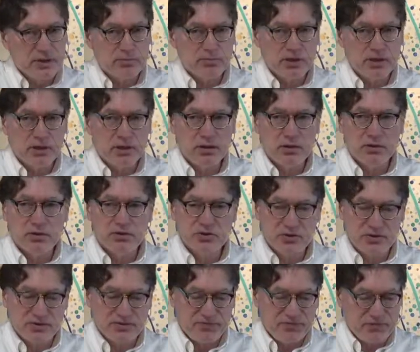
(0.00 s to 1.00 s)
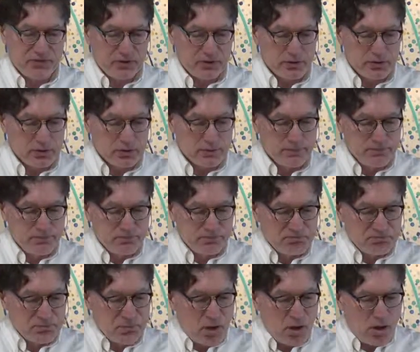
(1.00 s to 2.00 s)
take a minute here, just to feel
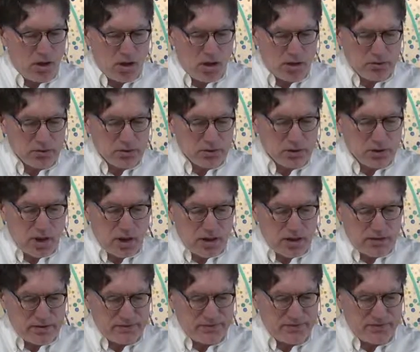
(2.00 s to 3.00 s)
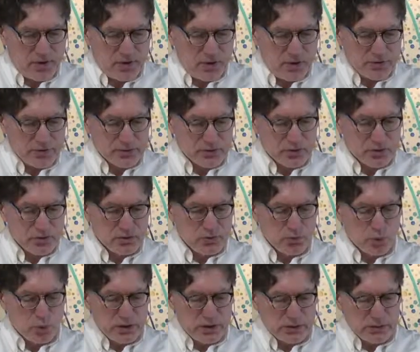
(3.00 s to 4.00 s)
all the love, all the
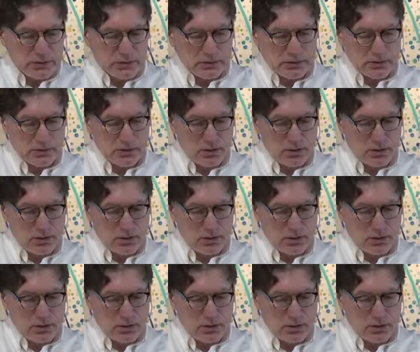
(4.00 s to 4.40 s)
goodwill,